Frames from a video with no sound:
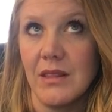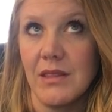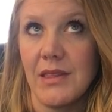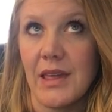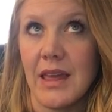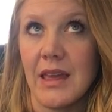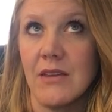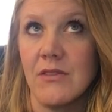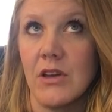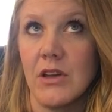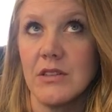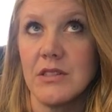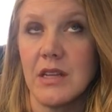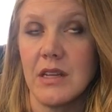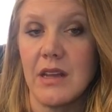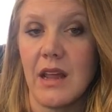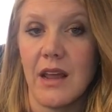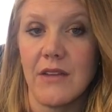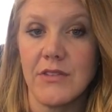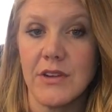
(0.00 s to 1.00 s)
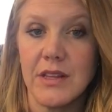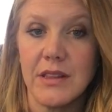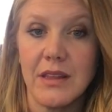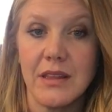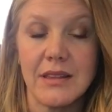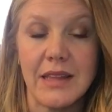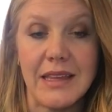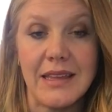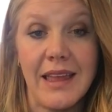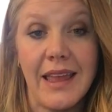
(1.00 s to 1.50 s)
They have all done
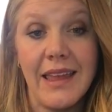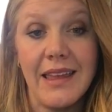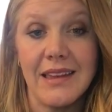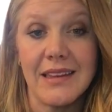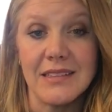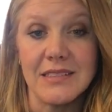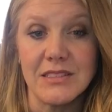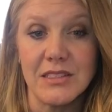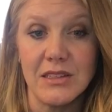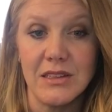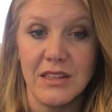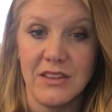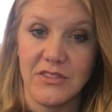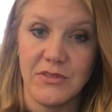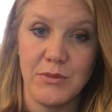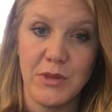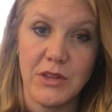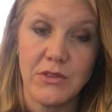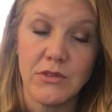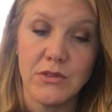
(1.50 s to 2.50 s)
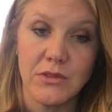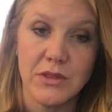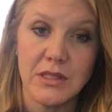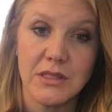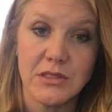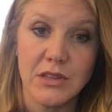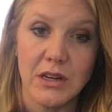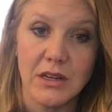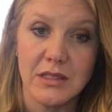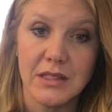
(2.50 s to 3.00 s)
everything they can to lift me through
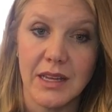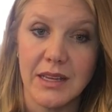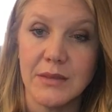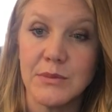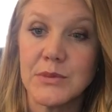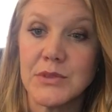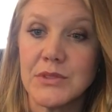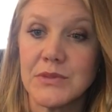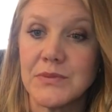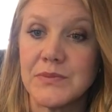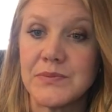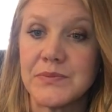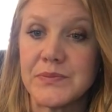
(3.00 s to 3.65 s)
these dark times.